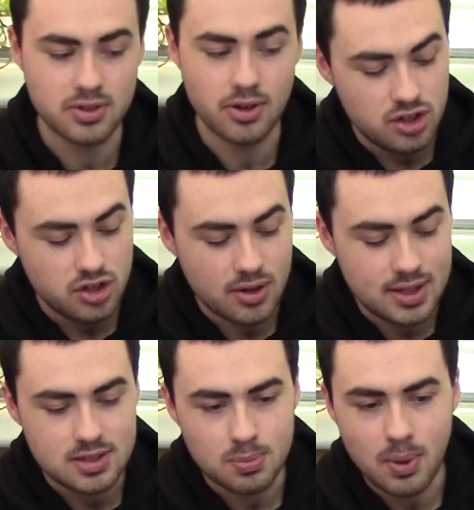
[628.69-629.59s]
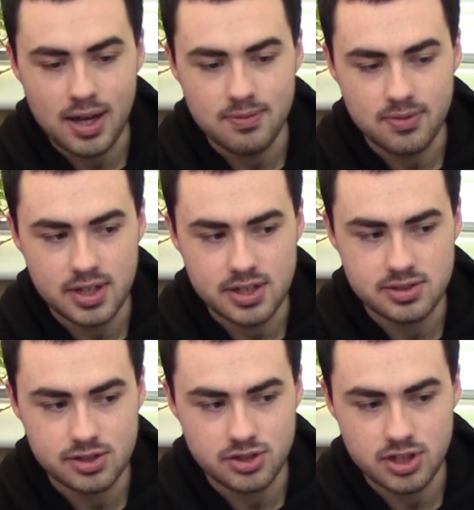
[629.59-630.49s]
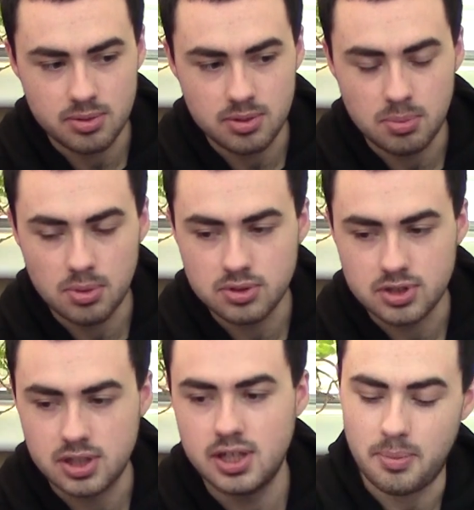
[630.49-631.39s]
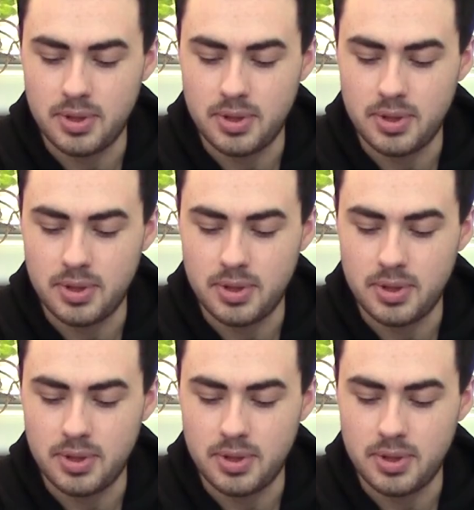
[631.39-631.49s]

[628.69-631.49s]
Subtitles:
So you don't need to wait for this to chill the water.